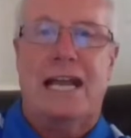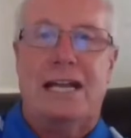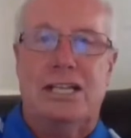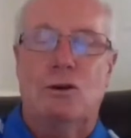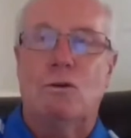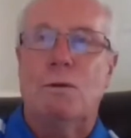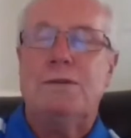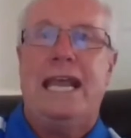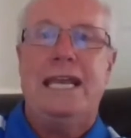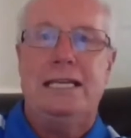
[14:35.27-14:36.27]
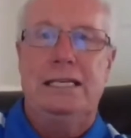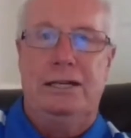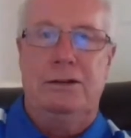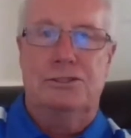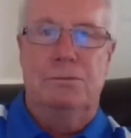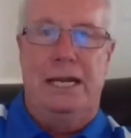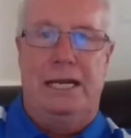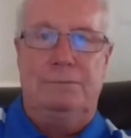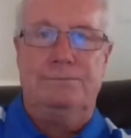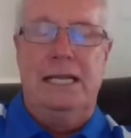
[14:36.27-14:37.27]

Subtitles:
actually go up to 80 liters a minute.